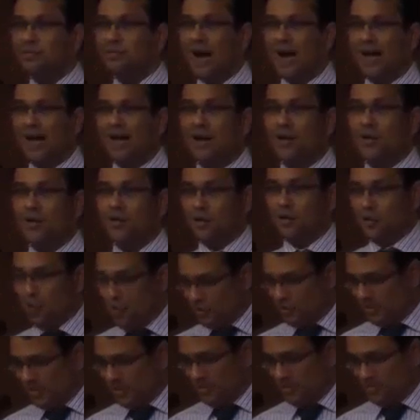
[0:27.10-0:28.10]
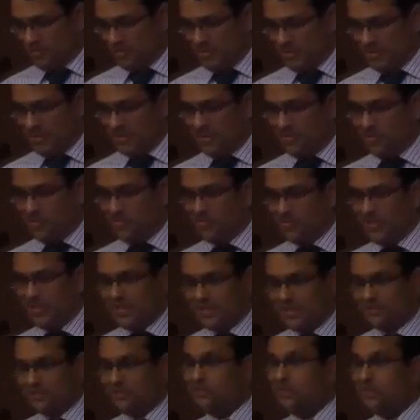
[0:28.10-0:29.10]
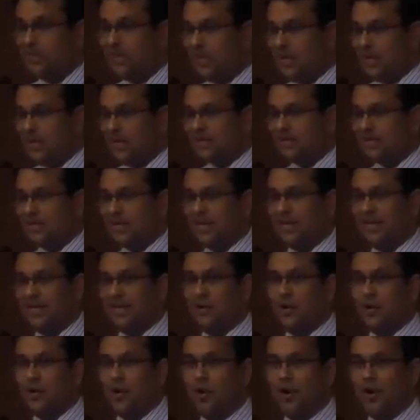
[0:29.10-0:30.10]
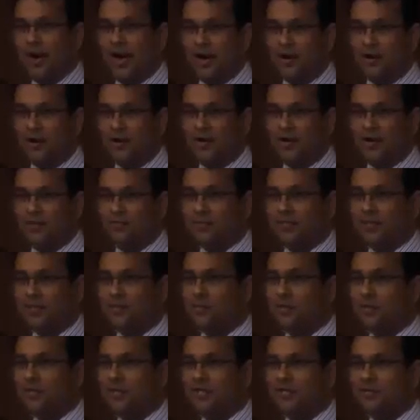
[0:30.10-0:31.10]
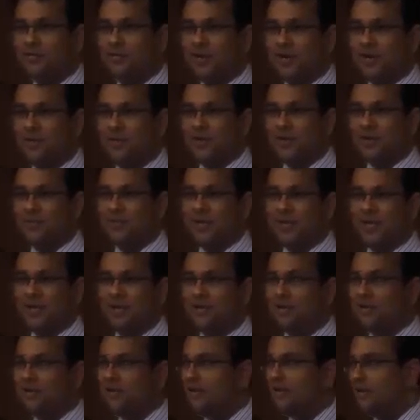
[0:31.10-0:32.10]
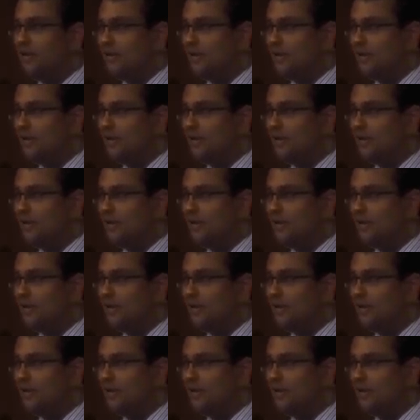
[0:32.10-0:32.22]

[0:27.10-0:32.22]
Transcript: background concepts. Some of these slightly long acronyms and words might be a bit